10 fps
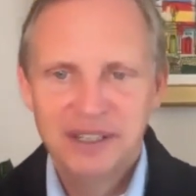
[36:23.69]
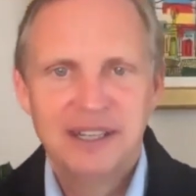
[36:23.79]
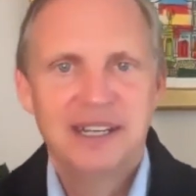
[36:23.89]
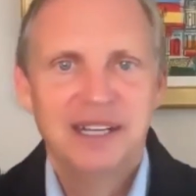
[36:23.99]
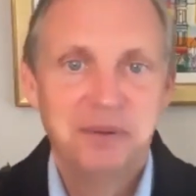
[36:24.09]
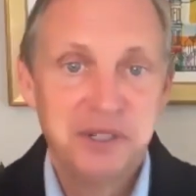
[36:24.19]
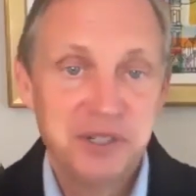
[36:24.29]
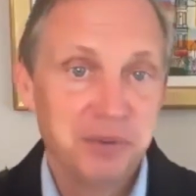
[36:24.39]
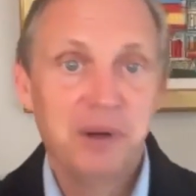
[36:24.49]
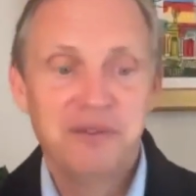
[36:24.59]
which
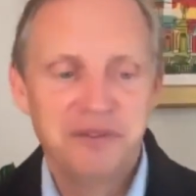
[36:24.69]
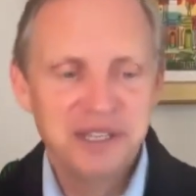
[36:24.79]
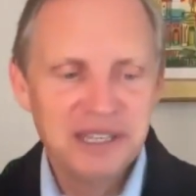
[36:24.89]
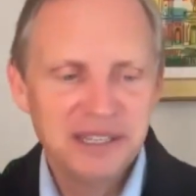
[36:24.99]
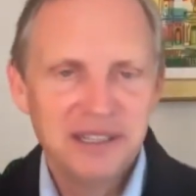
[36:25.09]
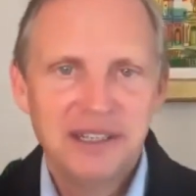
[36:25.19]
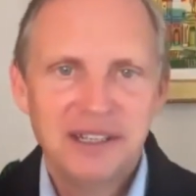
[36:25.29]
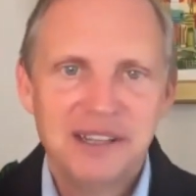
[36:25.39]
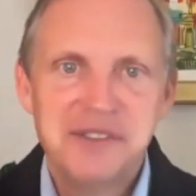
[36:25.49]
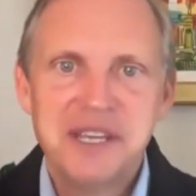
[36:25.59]
is one of the,
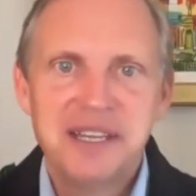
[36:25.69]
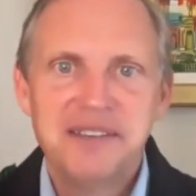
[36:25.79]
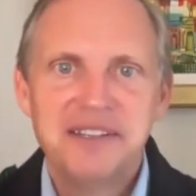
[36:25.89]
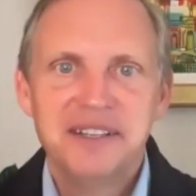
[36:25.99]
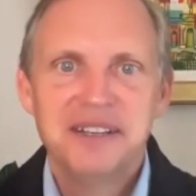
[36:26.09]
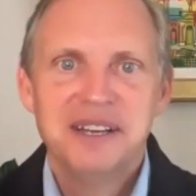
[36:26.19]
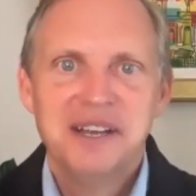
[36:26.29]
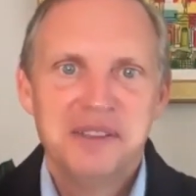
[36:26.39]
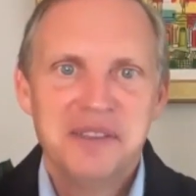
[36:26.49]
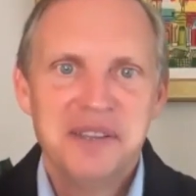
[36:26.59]
let's say, the
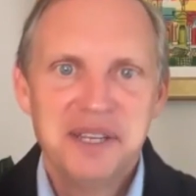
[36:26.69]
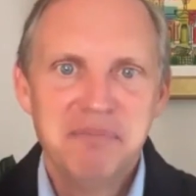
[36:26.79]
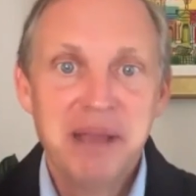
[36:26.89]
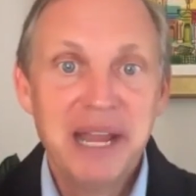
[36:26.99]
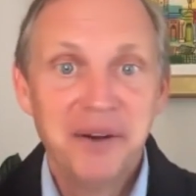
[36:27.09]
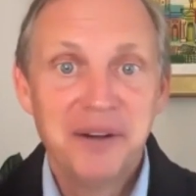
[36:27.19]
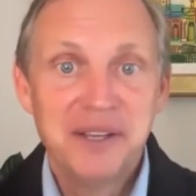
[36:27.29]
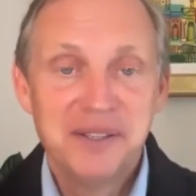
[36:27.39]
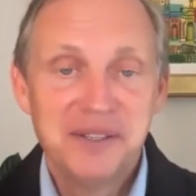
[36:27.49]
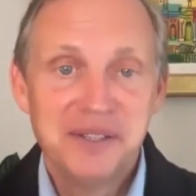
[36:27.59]
Bay
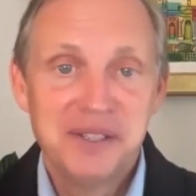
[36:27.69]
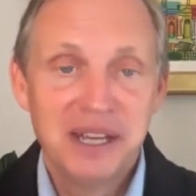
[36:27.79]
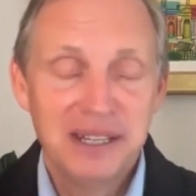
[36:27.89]
Area's